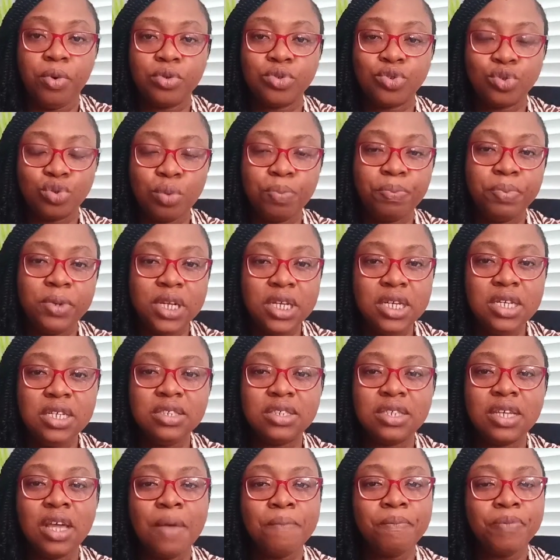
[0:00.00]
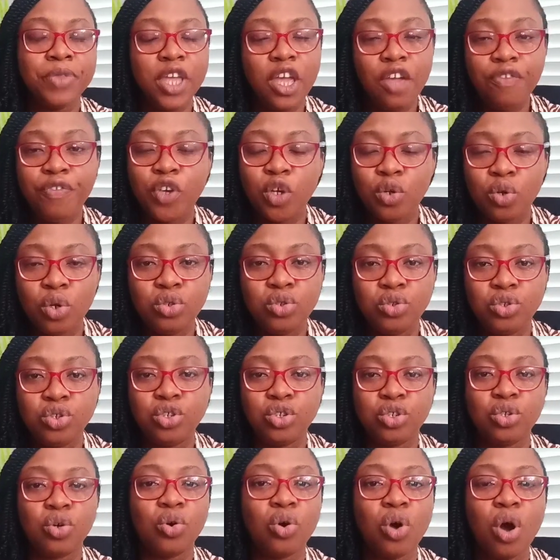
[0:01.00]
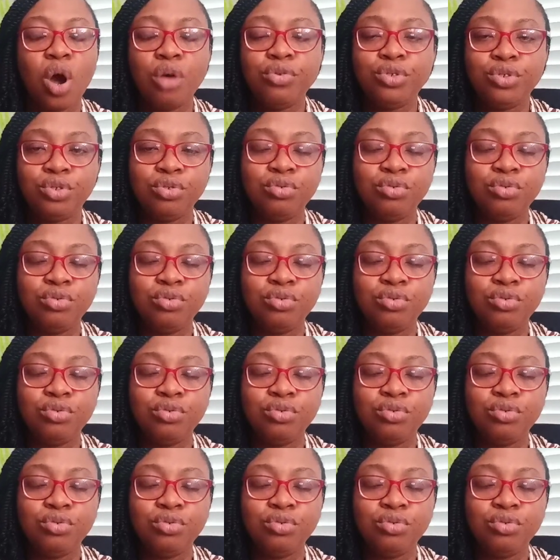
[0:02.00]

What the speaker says: So please, if you're not too sure,